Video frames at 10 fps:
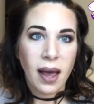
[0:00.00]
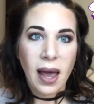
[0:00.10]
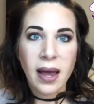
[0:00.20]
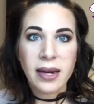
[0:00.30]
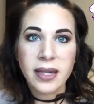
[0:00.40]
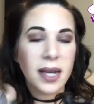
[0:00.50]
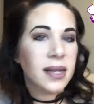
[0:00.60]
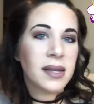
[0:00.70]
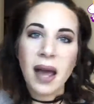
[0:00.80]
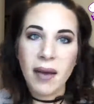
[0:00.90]
and it
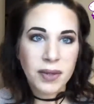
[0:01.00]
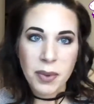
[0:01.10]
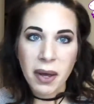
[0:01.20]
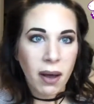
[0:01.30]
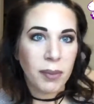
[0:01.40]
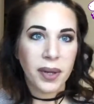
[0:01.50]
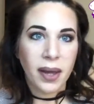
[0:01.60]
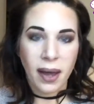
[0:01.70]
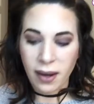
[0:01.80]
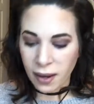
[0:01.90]
doesn't have to be
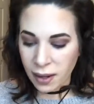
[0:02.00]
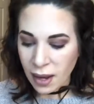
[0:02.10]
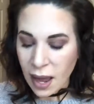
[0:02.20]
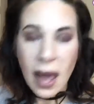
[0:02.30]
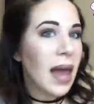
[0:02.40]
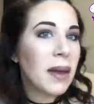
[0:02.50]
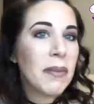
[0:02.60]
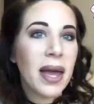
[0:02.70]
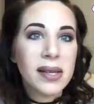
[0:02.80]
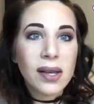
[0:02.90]
complicated, and it
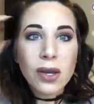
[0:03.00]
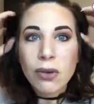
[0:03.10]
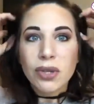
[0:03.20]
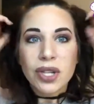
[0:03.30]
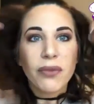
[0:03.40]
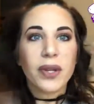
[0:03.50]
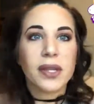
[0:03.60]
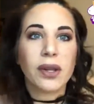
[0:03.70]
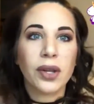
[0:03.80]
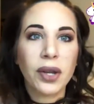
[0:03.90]
makes a huge
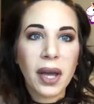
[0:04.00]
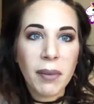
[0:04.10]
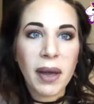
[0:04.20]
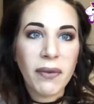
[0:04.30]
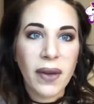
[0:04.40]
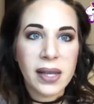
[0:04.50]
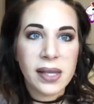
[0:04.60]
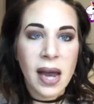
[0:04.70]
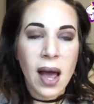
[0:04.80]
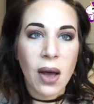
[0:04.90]
difference. Look at my face
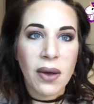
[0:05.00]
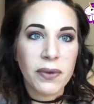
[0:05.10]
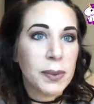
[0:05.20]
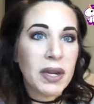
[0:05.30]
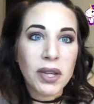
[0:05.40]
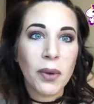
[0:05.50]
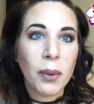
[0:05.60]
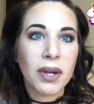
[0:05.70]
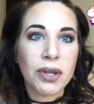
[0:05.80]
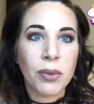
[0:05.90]
now, especially if you're
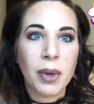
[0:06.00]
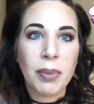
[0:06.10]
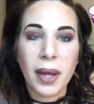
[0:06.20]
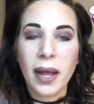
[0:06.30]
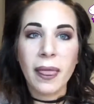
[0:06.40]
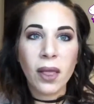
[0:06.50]
watching the replay.